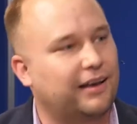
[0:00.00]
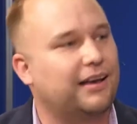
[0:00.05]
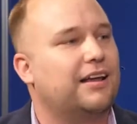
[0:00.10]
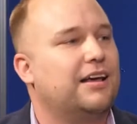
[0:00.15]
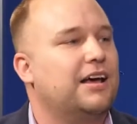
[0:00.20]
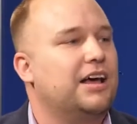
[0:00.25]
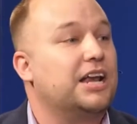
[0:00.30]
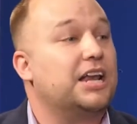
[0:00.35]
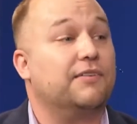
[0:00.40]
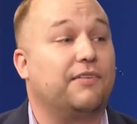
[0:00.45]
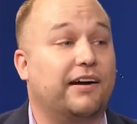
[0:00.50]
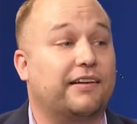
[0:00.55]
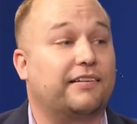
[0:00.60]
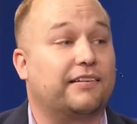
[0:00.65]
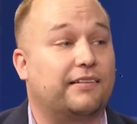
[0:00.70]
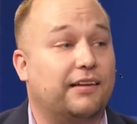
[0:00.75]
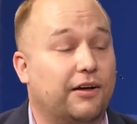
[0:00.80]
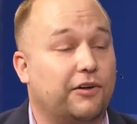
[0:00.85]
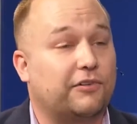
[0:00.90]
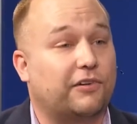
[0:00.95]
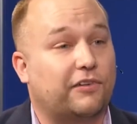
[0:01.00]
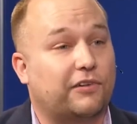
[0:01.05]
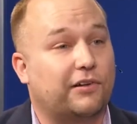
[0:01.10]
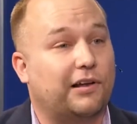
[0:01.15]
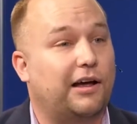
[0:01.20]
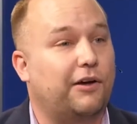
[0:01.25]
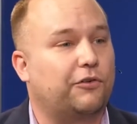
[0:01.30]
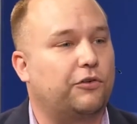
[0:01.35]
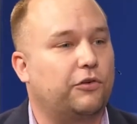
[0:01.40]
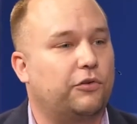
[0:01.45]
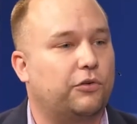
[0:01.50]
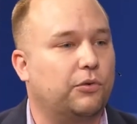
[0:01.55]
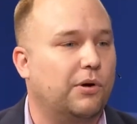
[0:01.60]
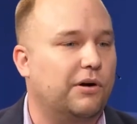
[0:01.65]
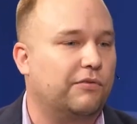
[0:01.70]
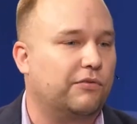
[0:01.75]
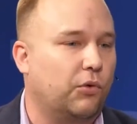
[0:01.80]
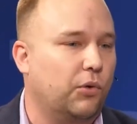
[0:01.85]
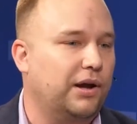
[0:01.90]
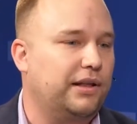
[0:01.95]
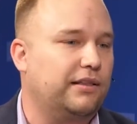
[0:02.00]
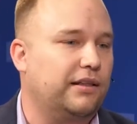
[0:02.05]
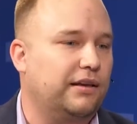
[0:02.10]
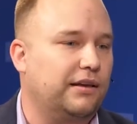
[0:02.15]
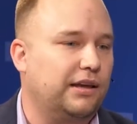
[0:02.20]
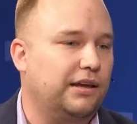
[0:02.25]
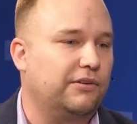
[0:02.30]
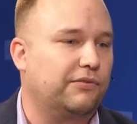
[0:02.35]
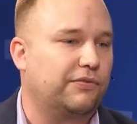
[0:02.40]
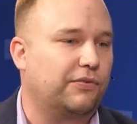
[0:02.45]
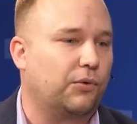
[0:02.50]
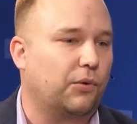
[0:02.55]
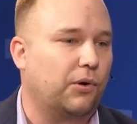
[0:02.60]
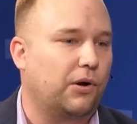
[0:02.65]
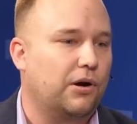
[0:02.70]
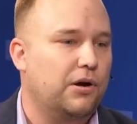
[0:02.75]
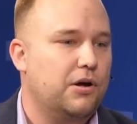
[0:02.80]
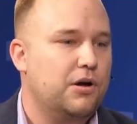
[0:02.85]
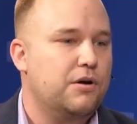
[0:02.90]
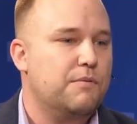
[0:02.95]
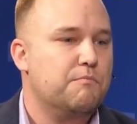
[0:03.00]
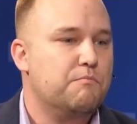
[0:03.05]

And device intelligence allows you to avoid the need for